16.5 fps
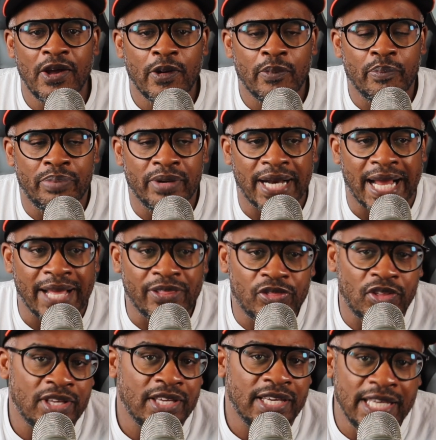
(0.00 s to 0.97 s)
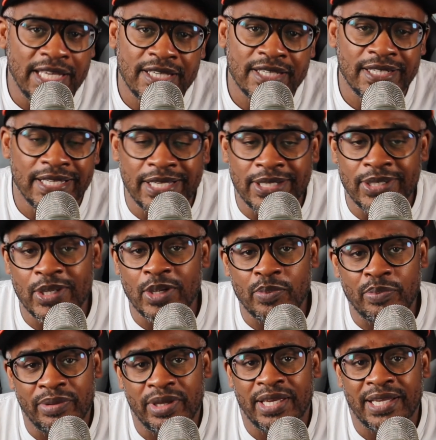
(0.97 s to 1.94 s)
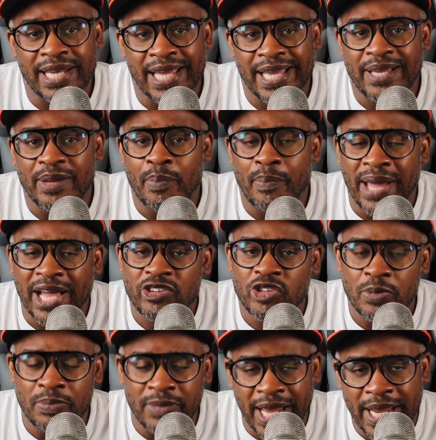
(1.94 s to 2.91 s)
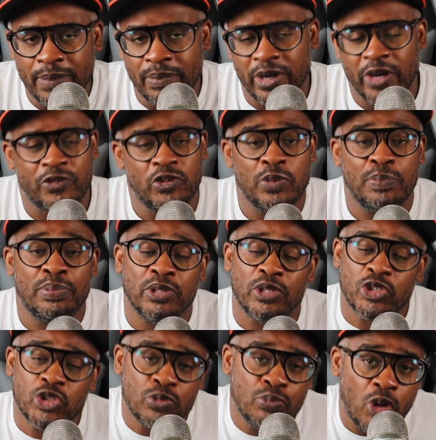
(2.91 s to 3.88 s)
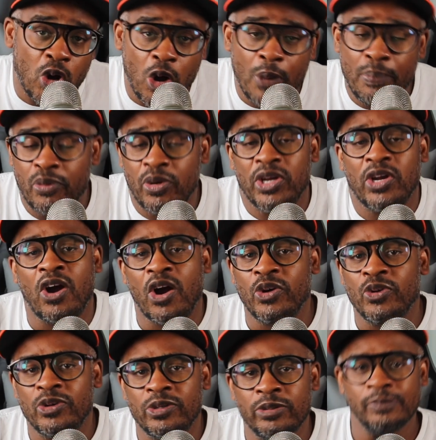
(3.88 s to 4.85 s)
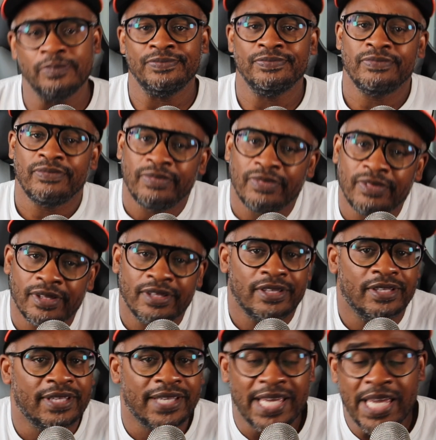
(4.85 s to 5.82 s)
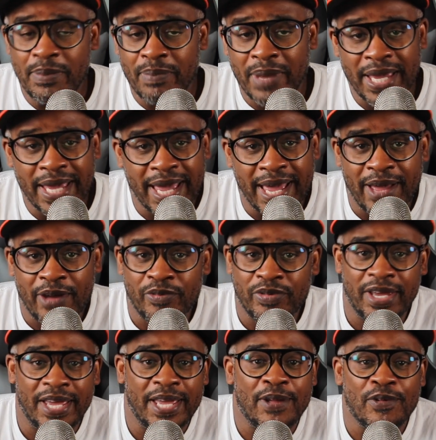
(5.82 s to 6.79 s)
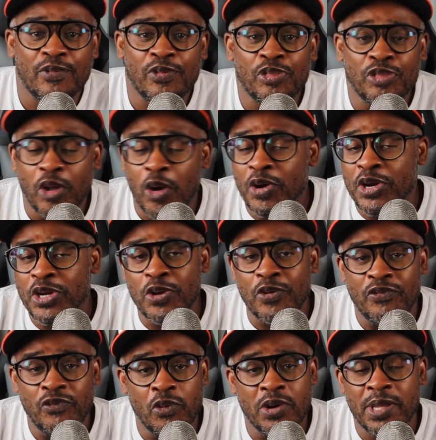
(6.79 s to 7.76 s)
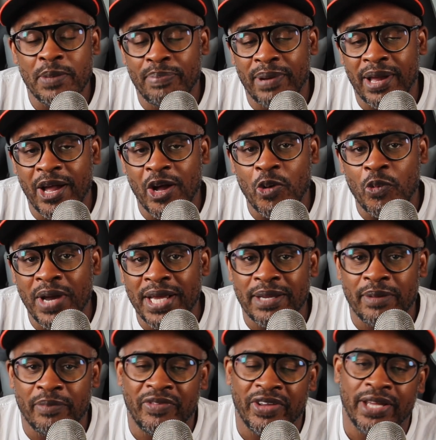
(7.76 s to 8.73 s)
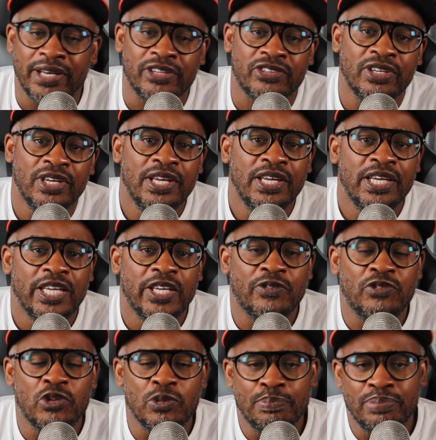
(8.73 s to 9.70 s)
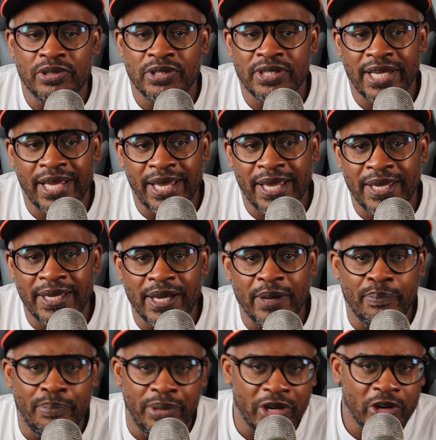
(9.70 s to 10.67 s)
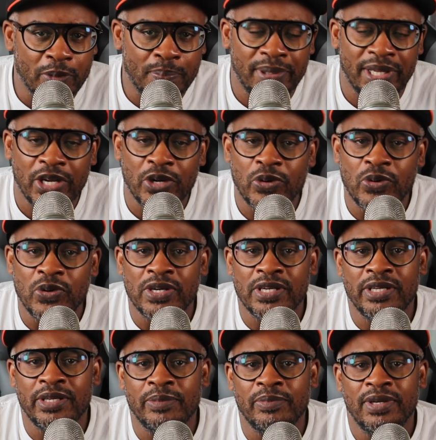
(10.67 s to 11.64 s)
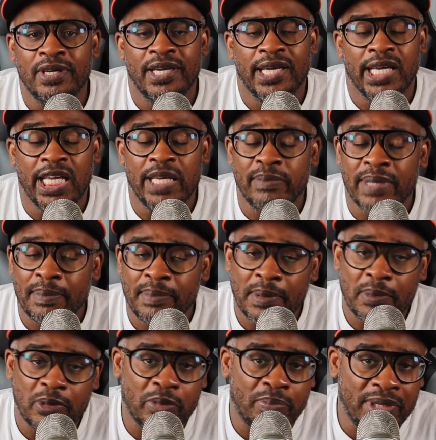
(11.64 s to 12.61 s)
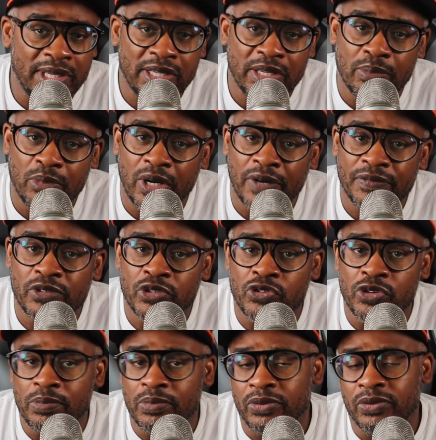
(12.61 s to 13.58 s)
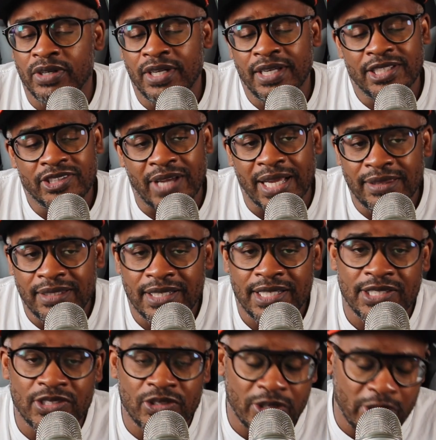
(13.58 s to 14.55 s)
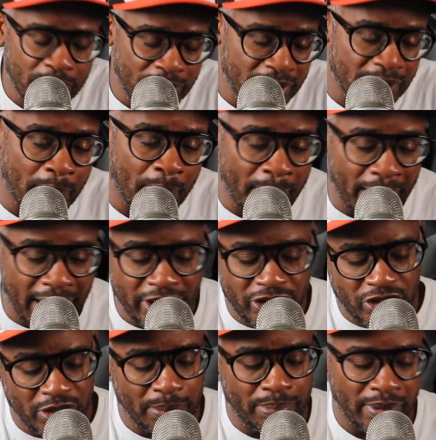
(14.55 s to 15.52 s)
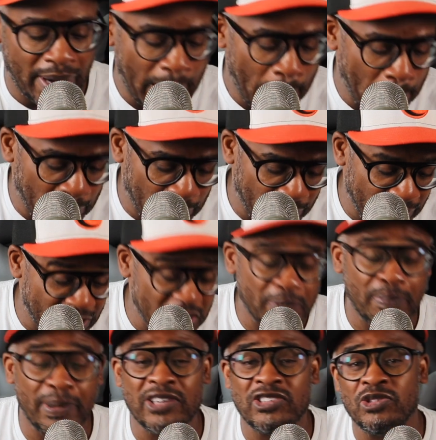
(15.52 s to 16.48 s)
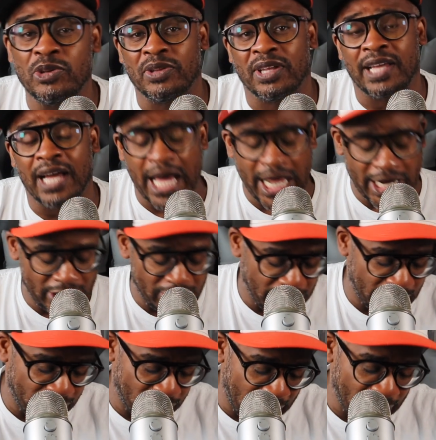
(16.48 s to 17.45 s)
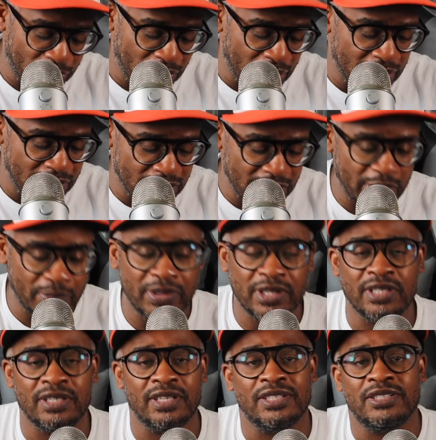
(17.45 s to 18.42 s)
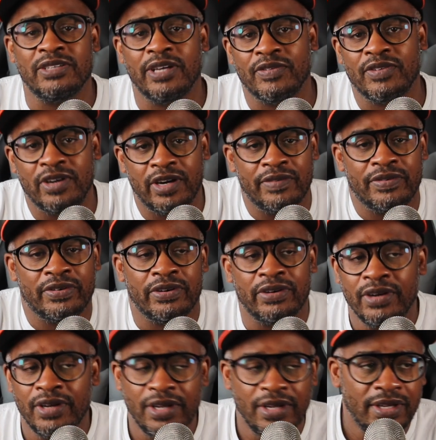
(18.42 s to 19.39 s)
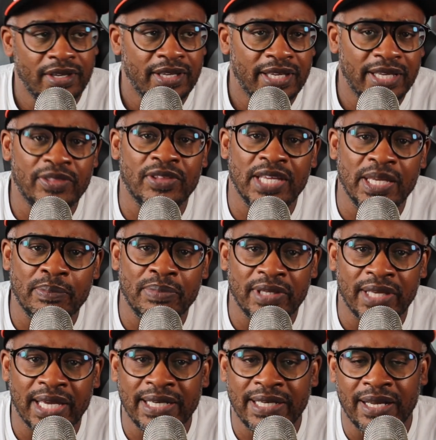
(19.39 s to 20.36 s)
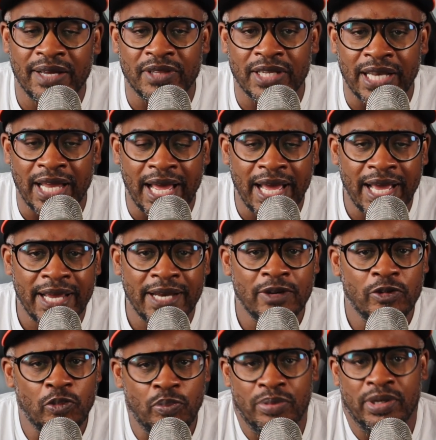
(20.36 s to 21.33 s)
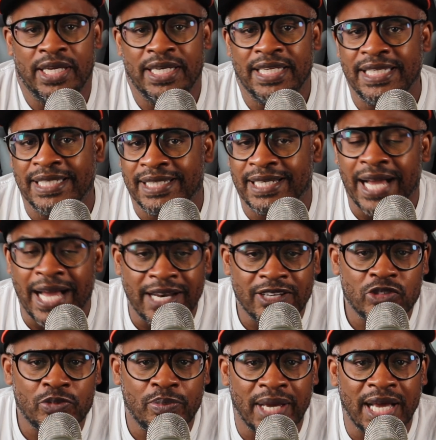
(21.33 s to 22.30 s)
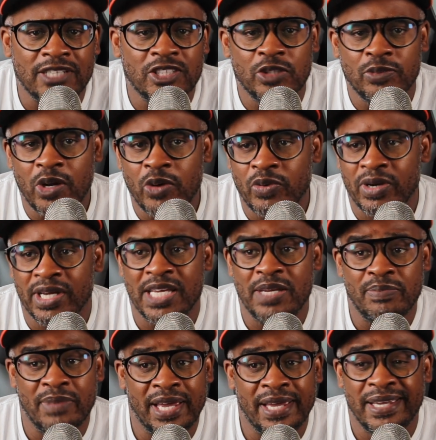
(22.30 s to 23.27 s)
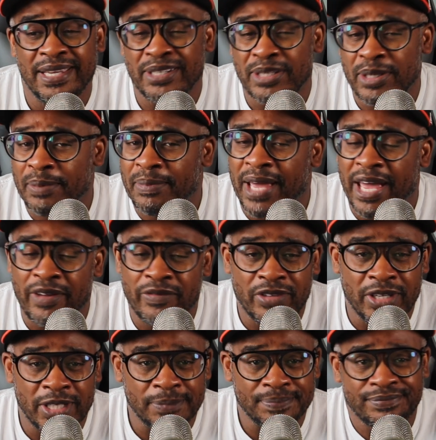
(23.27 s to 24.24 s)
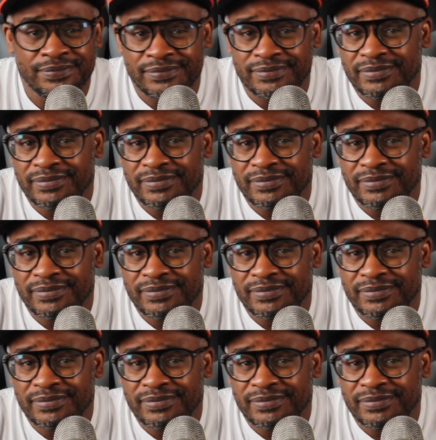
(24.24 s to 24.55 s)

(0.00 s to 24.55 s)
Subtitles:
But I think he could end up being like a matchup nightmare. If you put a small point guard on him, he may have a 30 or 40 pound weight advantage. If you put a bigger player on him, he may be able to beat him off the dribble. So I think he's going to be a matchup problem, especially on the college level. I think he's going to be a tough cover in the NBA down the line, but in college basketball where he may end up having